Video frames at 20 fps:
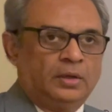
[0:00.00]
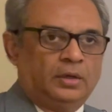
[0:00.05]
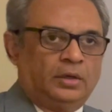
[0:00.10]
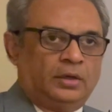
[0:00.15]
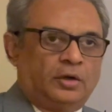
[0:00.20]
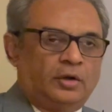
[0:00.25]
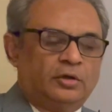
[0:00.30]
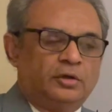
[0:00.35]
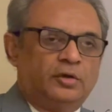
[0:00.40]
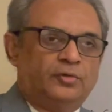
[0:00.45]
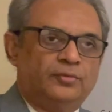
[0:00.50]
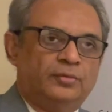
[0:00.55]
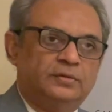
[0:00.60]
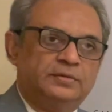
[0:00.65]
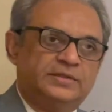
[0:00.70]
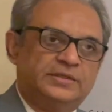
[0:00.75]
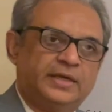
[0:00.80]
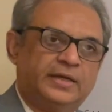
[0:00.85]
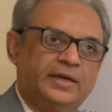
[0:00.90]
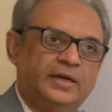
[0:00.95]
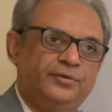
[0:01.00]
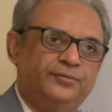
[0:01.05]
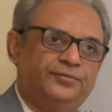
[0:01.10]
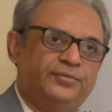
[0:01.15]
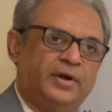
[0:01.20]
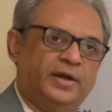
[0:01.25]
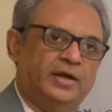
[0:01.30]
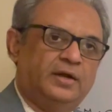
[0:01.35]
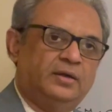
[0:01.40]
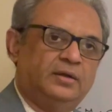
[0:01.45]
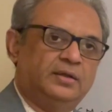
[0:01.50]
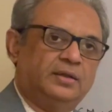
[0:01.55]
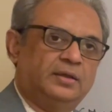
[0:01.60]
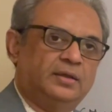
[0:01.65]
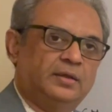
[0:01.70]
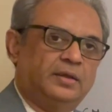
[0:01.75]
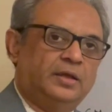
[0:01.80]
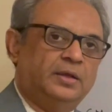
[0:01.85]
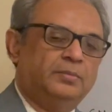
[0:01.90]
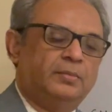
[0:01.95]
Now your second friend,
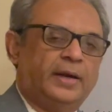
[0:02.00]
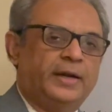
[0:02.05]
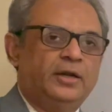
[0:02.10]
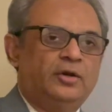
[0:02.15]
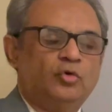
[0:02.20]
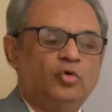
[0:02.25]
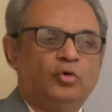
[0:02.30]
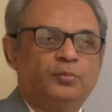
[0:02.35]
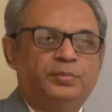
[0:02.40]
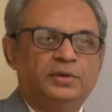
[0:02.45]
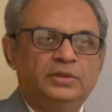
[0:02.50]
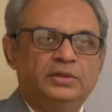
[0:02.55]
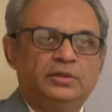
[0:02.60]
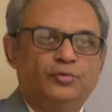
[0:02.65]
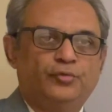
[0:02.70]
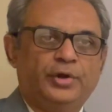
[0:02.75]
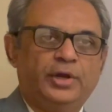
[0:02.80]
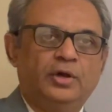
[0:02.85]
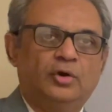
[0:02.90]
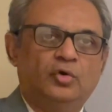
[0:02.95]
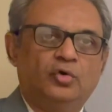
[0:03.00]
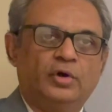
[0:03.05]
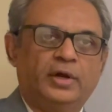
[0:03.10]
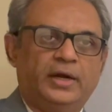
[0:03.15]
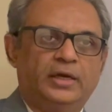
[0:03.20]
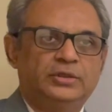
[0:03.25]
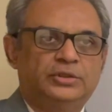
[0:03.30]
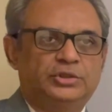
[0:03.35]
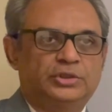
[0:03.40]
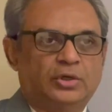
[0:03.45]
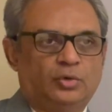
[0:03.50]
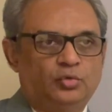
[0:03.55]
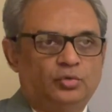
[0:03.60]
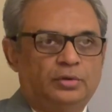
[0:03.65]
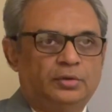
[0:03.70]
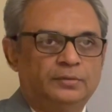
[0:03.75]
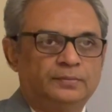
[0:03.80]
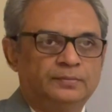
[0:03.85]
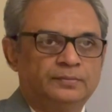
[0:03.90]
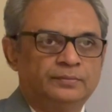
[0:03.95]
he might open the window and
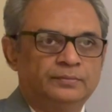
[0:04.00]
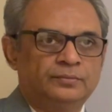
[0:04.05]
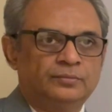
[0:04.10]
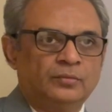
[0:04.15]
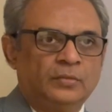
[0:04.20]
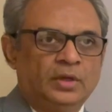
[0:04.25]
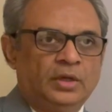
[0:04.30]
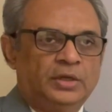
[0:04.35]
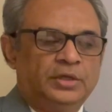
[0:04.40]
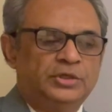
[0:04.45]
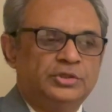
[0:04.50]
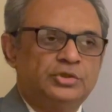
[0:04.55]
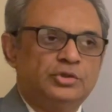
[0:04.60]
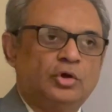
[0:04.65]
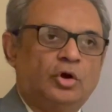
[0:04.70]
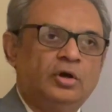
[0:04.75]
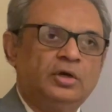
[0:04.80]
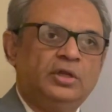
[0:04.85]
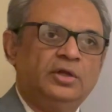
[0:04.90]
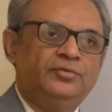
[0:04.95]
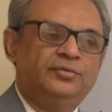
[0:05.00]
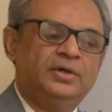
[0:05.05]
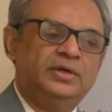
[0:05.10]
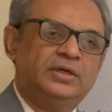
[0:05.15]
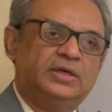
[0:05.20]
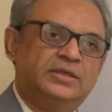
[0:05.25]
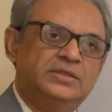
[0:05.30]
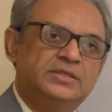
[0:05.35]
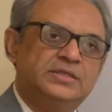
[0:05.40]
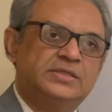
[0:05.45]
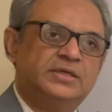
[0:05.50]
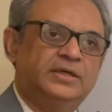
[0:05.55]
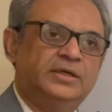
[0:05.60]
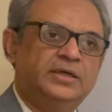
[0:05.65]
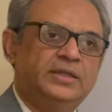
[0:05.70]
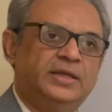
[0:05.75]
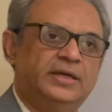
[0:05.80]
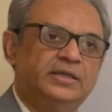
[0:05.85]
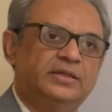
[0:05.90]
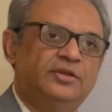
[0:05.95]
shout. He's not even
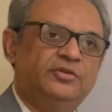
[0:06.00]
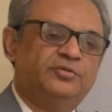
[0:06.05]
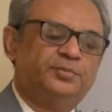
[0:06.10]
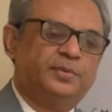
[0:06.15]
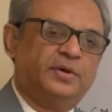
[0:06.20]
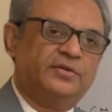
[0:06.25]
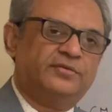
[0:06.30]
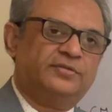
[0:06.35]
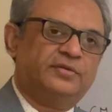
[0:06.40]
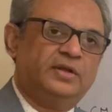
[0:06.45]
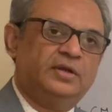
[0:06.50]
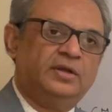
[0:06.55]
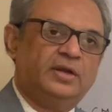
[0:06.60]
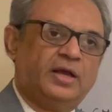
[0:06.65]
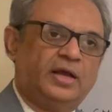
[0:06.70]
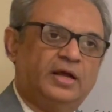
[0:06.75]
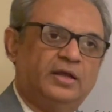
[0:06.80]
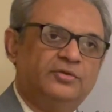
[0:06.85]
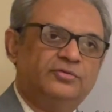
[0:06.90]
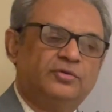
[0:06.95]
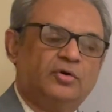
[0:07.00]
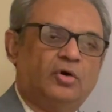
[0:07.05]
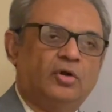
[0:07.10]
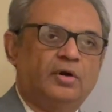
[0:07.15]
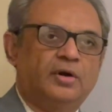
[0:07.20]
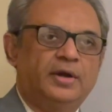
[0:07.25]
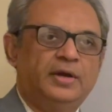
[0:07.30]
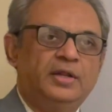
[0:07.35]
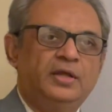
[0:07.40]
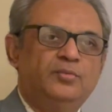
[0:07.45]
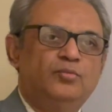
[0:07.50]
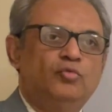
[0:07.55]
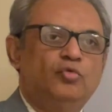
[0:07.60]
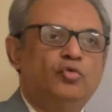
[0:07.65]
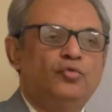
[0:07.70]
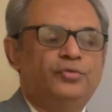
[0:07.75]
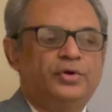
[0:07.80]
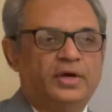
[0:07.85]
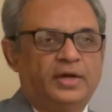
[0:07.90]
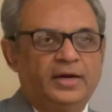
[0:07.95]
concerned that this person has already
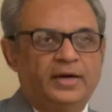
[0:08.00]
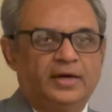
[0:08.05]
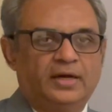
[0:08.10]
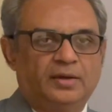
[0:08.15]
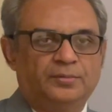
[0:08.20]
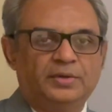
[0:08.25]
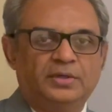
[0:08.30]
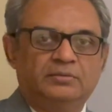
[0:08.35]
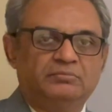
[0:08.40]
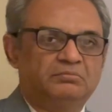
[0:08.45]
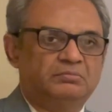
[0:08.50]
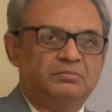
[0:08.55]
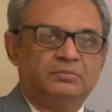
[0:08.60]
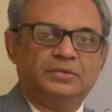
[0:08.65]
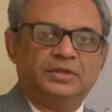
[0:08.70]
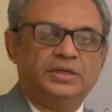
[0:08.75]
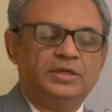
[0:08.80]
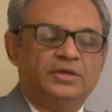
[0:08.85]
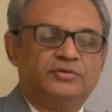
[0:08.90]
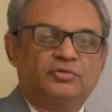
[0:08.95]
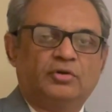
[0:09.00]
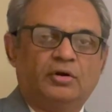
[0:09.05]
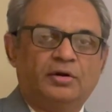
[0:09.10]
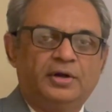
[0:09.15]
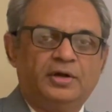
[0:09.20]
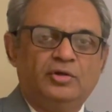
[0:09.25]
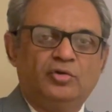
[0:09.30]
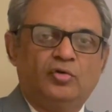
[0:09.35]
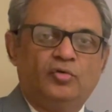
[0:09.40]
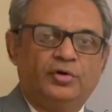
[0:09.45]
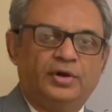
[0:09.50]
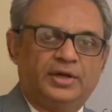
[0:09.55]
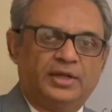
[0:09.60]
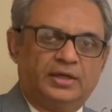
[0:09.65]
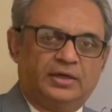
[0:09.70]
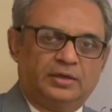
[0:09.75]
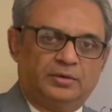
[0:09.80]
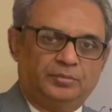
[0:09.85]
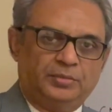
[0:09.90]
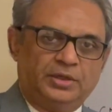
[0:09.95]
moved ahead. I mean, he has already
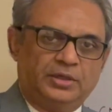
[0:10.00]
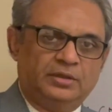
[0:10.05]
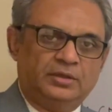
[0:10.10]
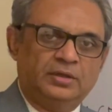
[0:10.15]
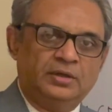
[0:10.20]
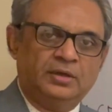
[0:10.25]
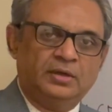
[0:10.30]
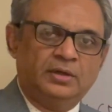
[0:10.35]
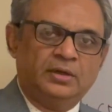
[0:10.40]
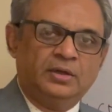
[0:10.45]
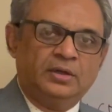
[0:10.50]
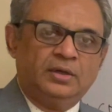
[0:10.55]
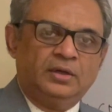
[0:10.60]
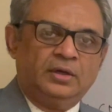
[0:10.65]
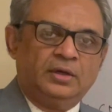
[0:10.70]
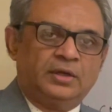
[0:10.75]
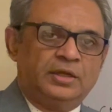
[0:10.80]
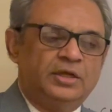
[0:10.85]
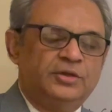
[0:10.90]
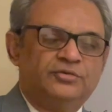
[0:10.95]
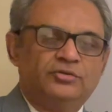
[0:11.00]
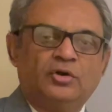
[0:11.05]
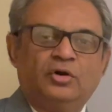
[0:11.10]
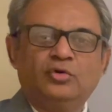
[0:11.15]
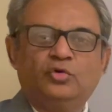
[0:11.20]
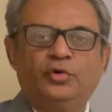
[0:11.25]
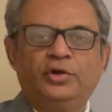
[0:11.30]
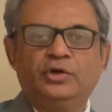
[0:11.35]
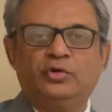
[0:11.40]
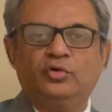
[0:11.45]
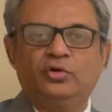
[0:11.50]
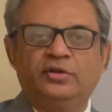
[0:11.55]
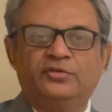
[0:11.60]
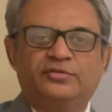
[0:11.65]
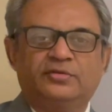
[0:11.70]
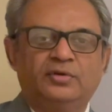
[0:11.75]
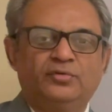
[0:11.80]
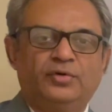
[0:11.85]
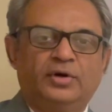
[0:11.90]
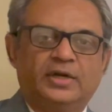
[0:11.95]
overtaken me. He is not going to
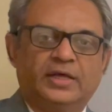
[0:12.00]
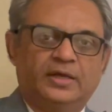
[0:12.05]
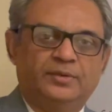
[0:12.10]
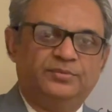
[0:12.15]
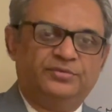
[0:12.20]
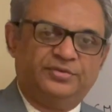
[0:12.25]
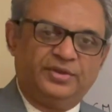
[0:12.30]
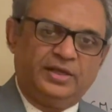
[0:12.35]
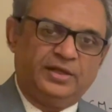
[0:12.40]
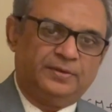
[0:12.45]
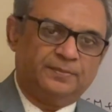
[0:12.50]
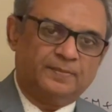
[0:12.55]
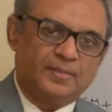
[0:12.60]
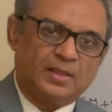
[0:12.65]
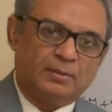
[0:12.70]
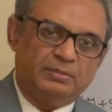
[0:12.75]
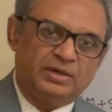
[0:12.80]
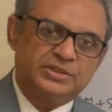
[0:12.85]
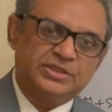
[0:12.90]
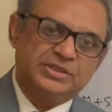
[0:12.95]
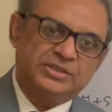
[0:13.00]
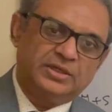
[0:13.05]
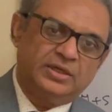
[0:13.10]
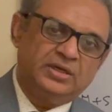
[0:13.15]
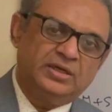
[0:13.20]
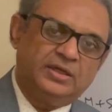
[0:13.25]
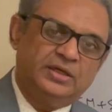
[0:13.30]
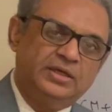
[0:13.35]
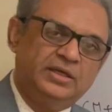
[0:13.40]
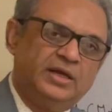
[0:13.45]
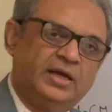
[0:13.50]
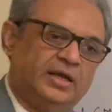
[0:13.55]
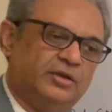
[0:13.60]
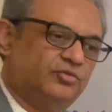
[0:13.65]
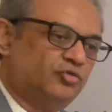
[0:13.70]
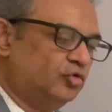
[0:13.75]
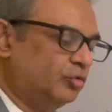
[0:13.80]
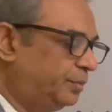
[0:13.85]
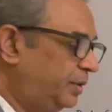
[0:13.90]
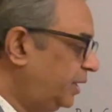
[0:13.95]
listen what I am saying, but still he
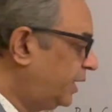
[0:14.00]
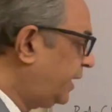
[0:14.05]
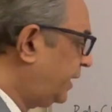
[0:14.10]
has to be